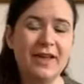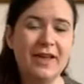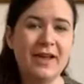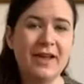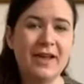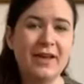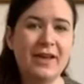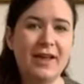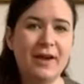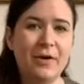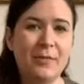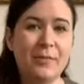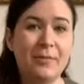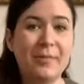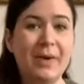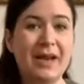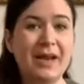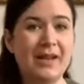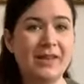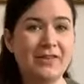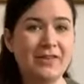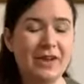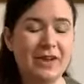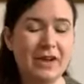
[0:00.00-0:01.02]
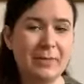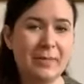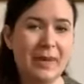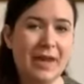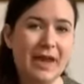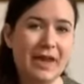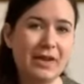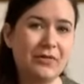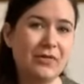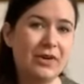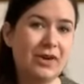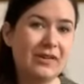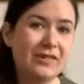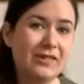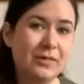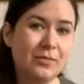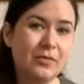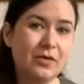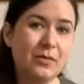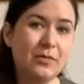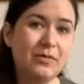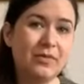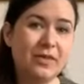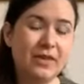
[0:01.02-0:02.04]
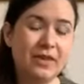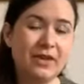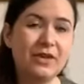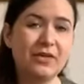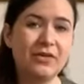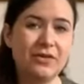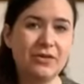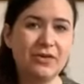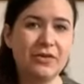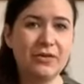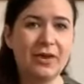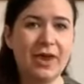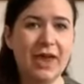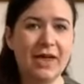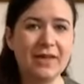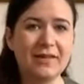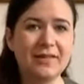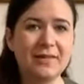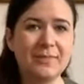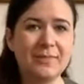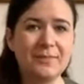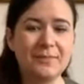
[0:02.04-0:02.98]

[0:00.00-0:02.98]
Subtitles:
and help manage any pain or any symptoms that you do get.